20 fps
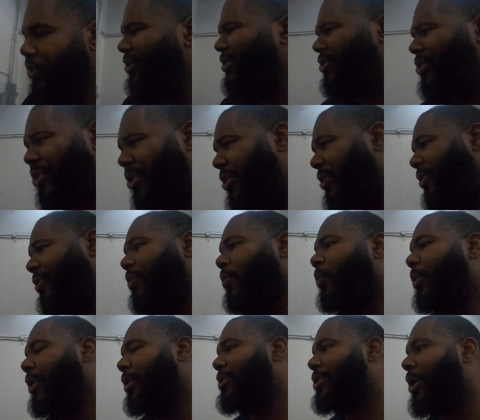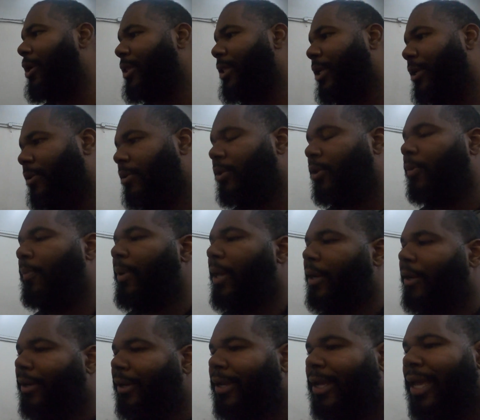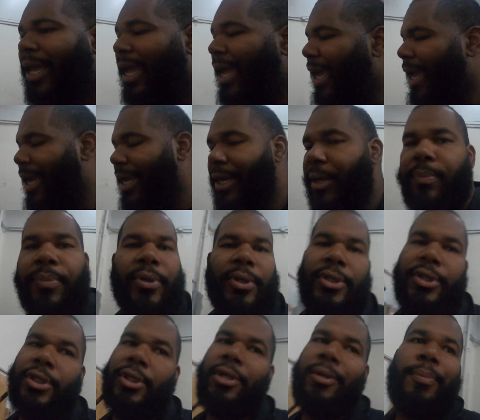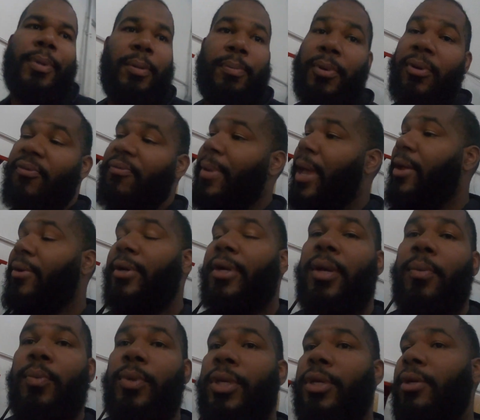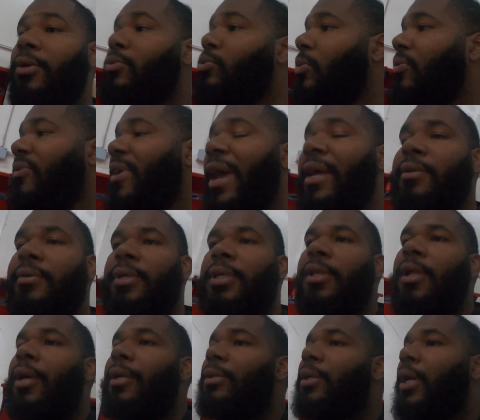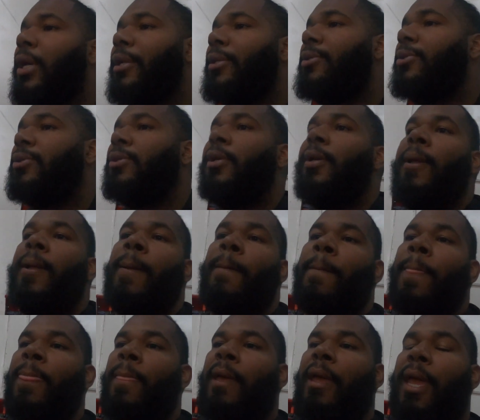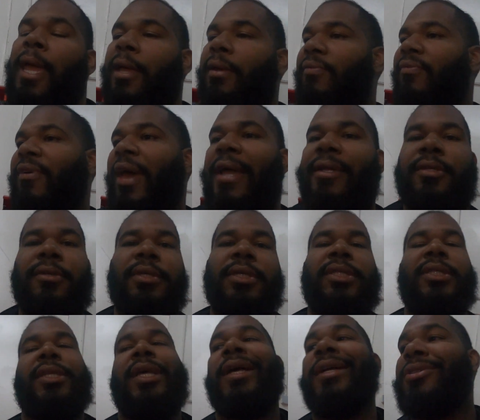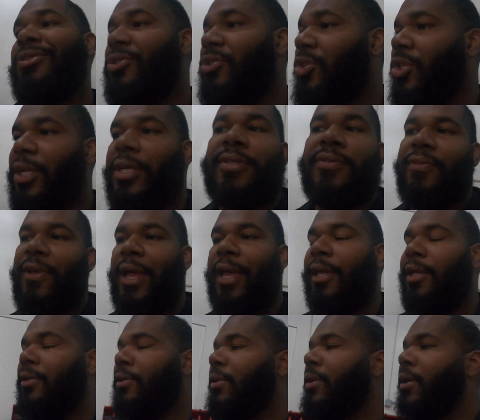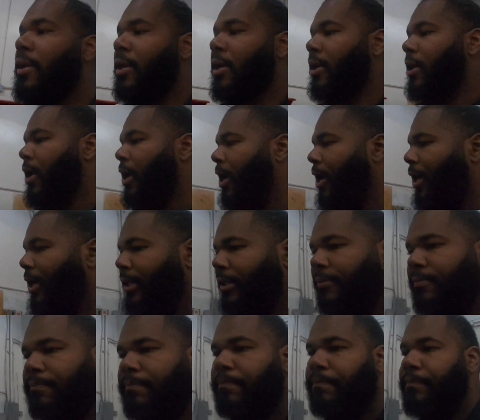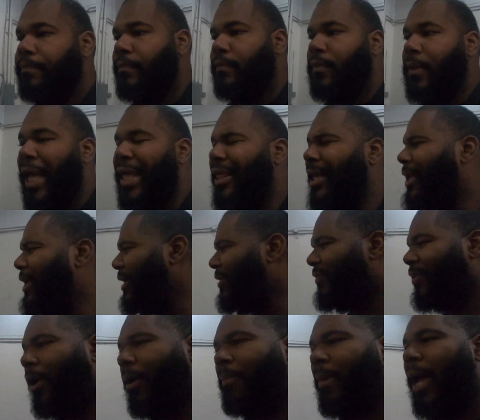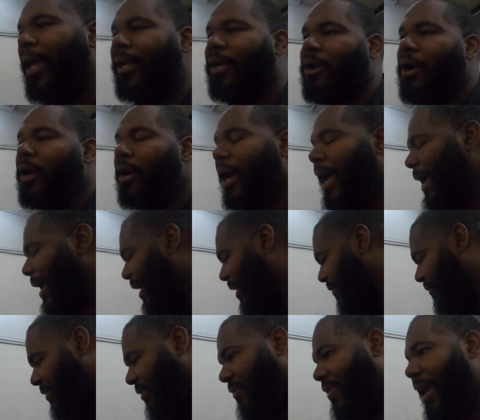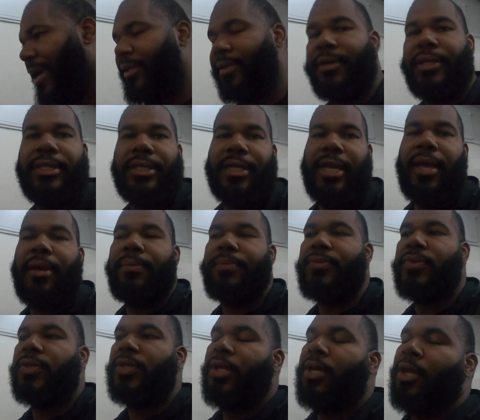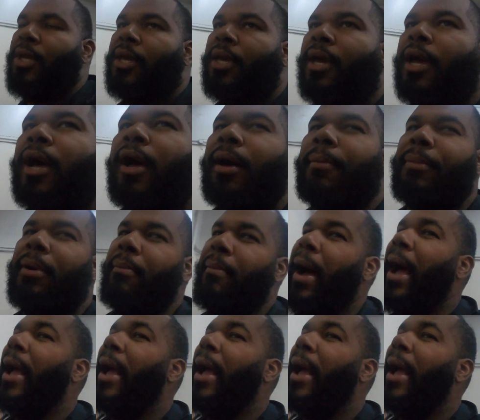just to secure the wheels on there a little better and i'm pretty sure people have mounted up wheels with factory lug nuts and factory studs just fine um, i think even on my car i have the factory stems um, but